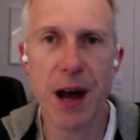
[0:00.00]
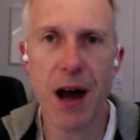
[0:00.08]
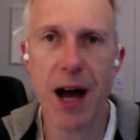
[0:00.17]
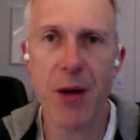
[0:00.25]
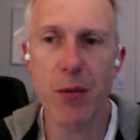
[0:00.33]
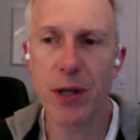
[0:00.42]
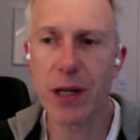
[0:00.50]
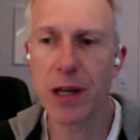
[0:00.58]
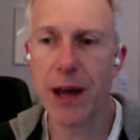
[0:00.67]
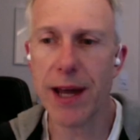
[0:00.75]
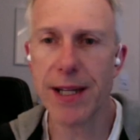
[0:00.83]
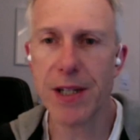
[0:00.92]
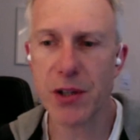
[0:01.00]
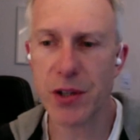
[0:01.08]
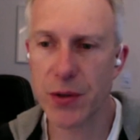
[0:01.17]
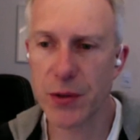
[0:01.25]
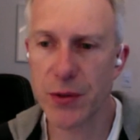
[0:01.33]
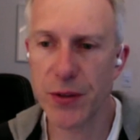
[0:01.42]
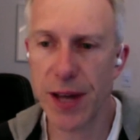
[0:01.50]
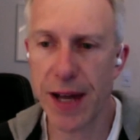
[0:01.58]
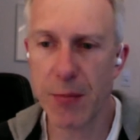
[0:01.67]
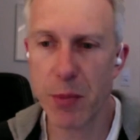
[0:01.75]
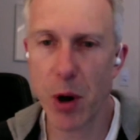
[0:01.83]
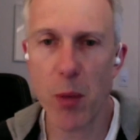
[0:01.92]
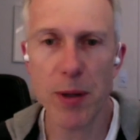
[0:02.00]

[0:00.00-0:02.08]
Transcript: I would like to thank Bob